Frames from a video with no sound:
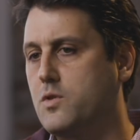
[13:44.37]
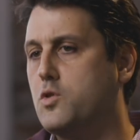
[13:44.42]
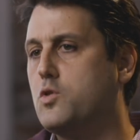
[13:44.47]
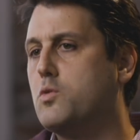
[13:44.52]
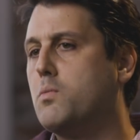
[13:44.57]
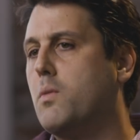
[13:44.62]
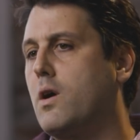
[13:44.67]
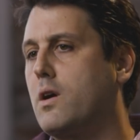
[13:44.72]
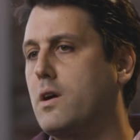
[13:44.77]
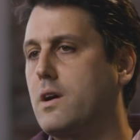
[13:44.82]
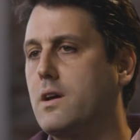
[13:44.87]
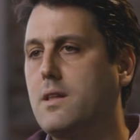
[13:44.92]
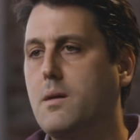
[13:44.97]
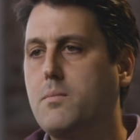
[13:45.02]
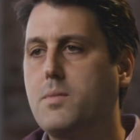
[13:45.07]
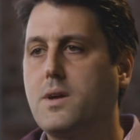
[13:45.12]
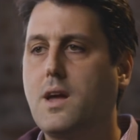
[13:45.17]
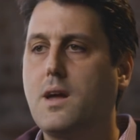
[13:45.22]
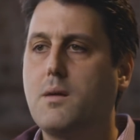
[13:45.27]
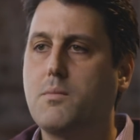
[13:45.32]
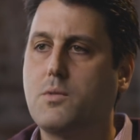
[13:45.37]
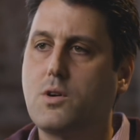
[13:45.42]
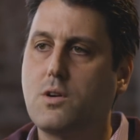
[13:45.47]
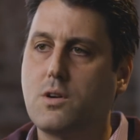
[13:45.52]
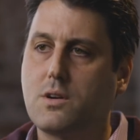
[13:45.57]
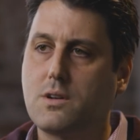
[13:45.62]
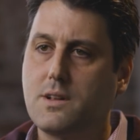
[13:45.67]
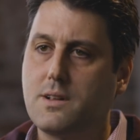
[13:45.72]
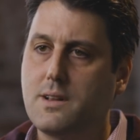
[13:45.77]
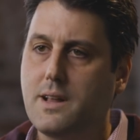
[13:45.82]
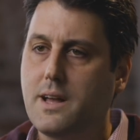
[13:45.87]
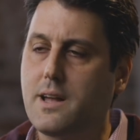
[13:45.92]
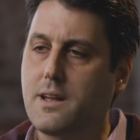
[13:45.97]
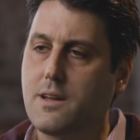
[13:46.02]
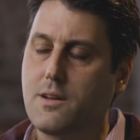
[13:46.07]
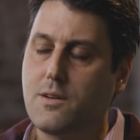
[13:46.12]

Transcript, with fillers: Newmarket that became Kirkland Lake.